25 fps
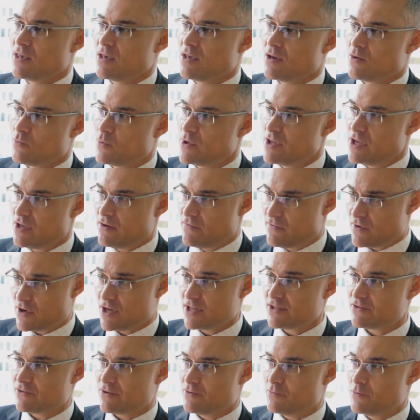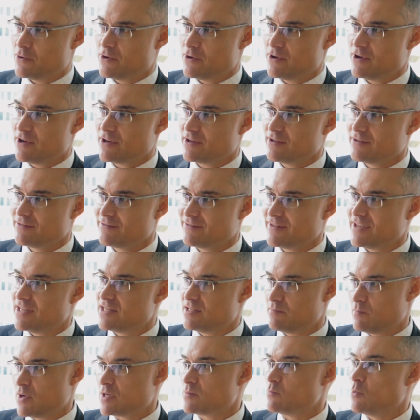With the advisory work, it's a
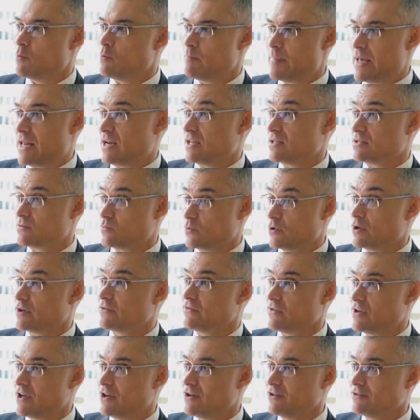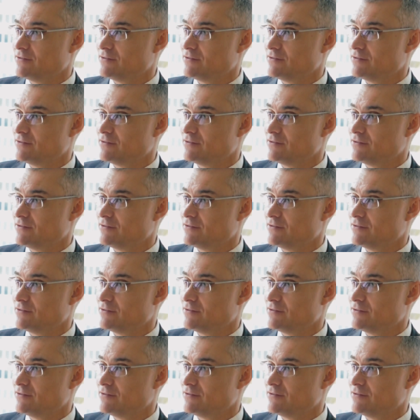much more balanced workflow.